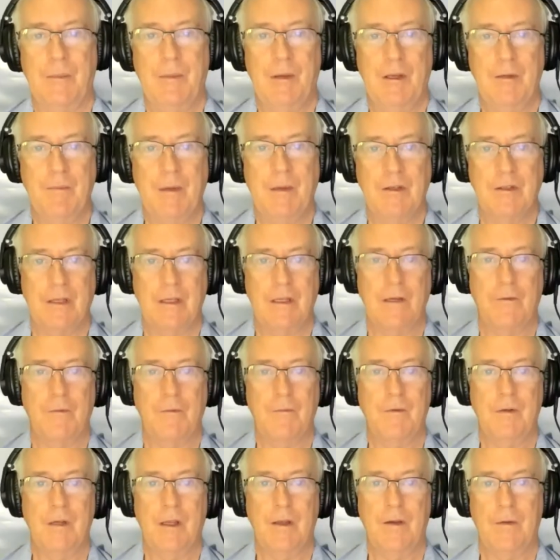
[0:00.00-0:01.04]
E P means something
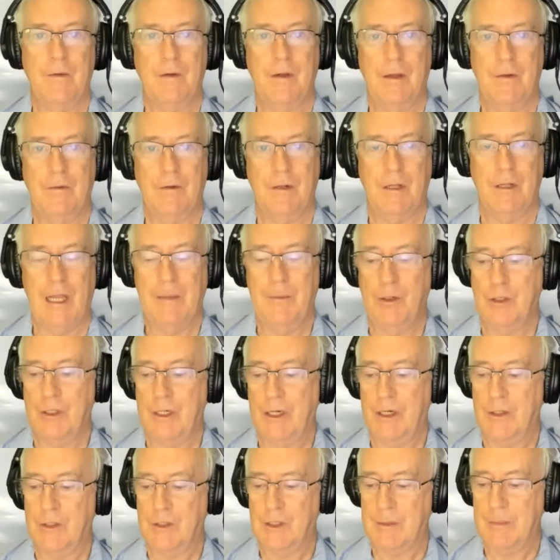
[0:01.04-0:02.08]
from uh, climate
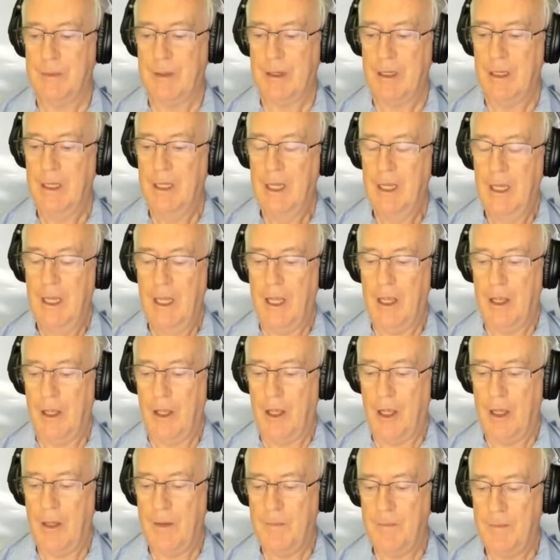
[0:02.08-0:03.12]
change to me. Uh, no.
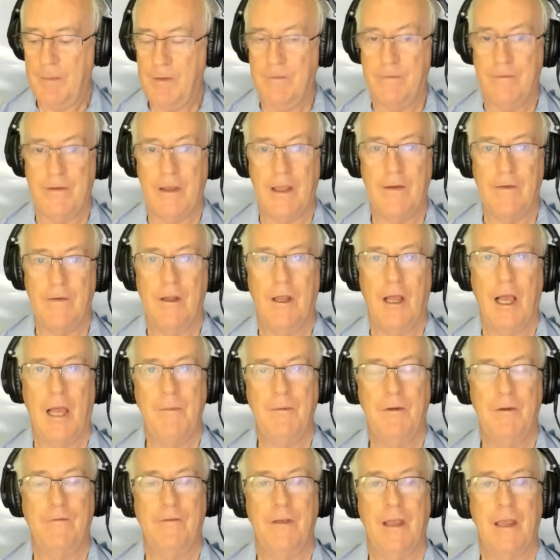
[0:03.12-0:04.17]
I'm in fa-
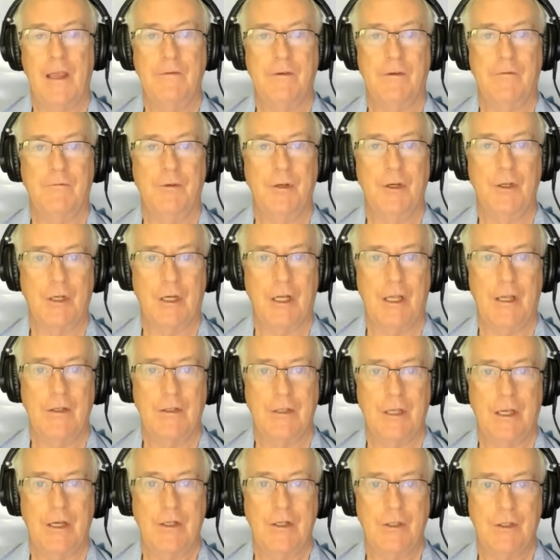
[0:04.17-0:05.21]
I'm in favour of
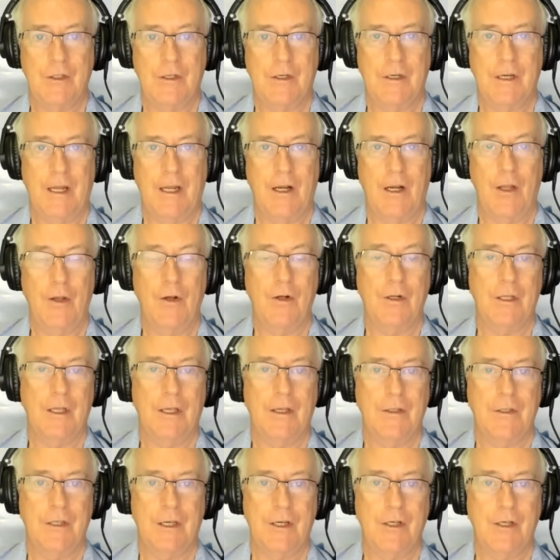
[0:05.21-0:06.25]
regionalisation and
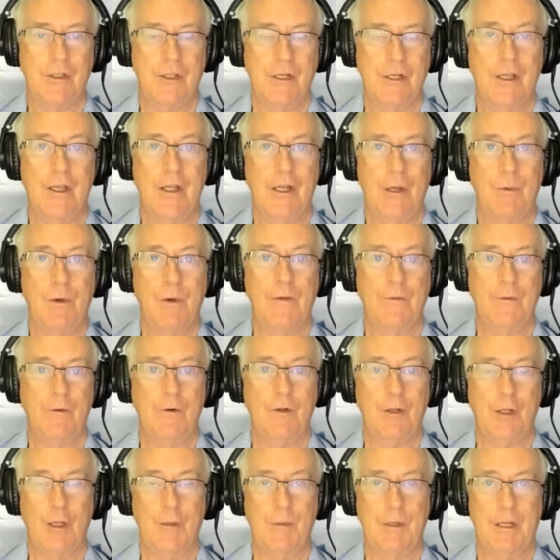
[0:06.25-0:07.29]
localisation and getting away from
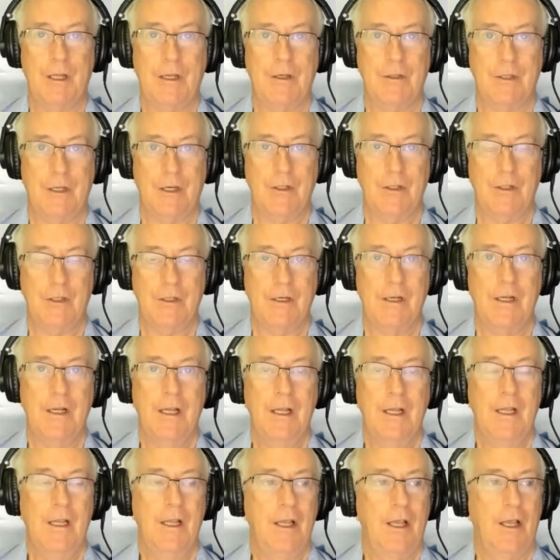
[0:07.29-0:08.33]
globalisation.
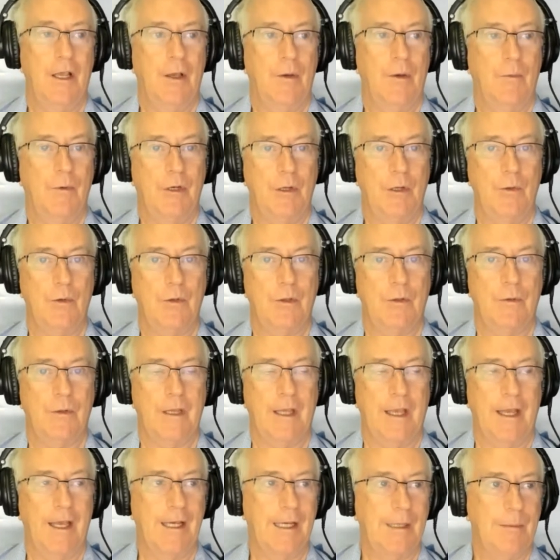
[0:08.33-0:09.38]
Uh, when you look at
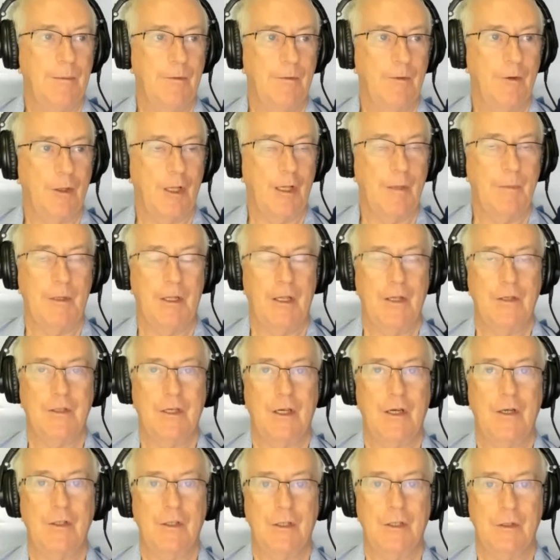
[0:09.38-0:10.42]
the argument for
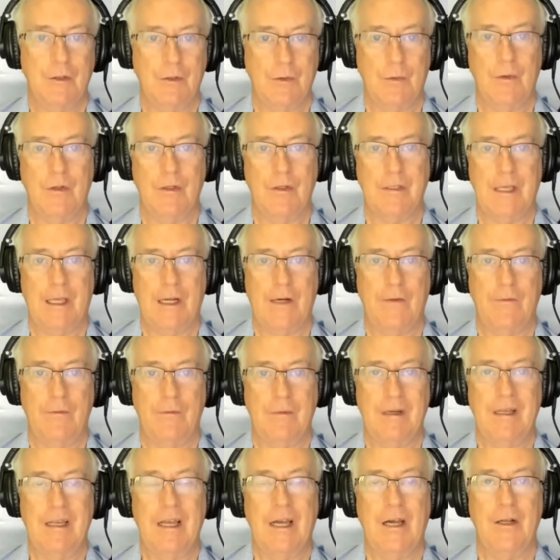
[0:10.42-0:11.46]
globalisation, it's always started from
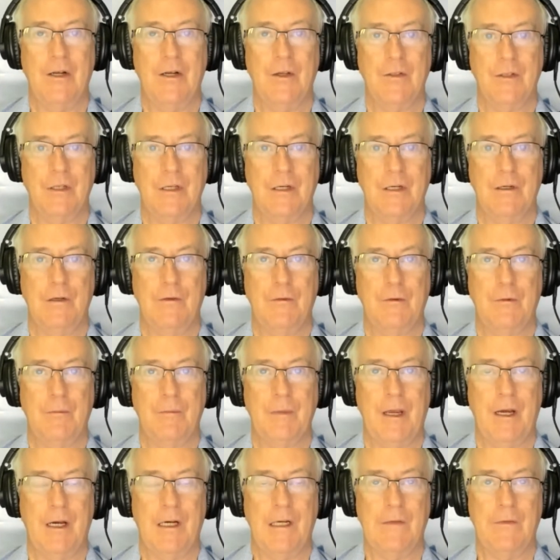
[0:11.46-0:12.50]
Ricardo's theory of
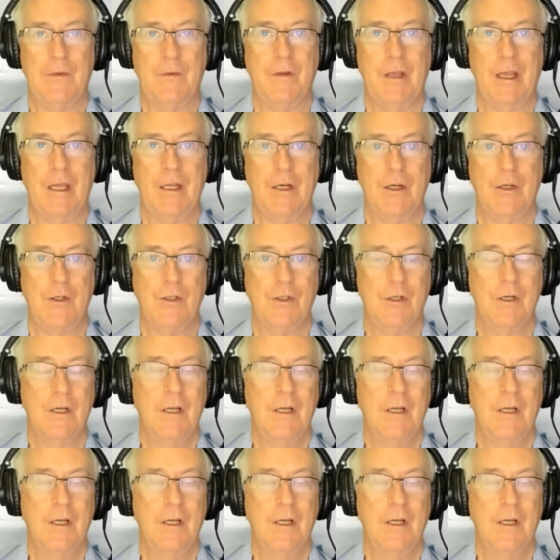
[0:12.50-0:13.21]
comparative advantage.